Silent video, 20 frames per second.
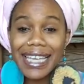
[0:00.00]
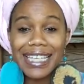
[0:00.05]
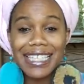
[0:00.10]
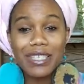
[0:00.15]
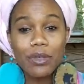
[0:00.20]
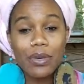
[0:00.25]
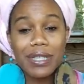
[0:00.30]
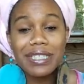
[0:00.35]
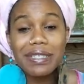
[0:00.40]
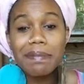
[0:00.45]
and
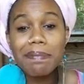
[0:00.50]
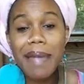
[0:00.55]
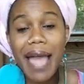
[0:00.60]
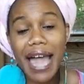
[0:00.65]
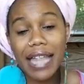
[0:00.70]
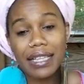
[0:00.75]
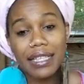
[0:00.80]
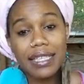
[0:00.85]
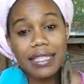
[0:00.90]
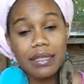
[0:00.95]
it's going to
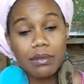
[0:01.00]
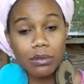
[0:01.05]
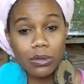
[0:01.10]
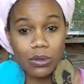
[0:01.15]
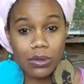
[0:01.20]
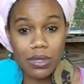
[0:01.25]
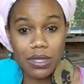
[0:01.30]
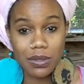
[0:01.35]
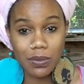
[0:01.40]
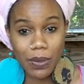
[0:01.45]
balance the
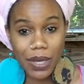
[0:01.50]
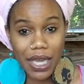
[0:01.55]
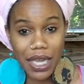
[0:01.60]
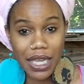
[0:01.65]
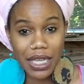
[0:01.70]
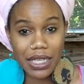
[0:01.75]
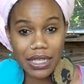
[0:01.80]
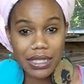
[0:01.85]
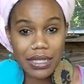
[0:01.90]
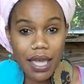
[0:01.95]
mood
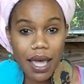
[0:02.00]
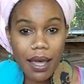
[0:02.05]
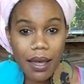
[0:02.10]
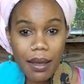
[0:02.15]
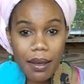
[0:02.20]
swings.